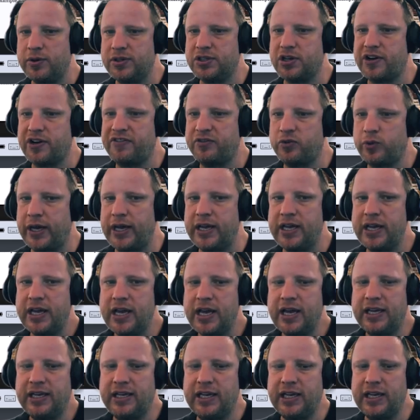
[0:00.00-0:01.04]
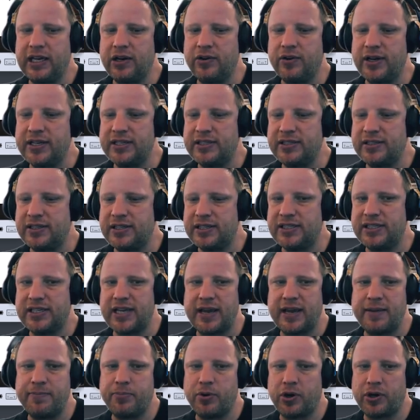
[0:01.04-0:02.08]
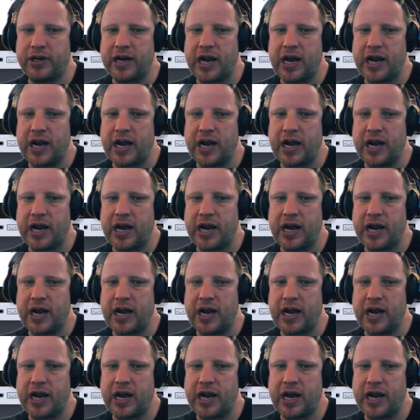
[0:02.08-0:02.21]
software, here is the same book.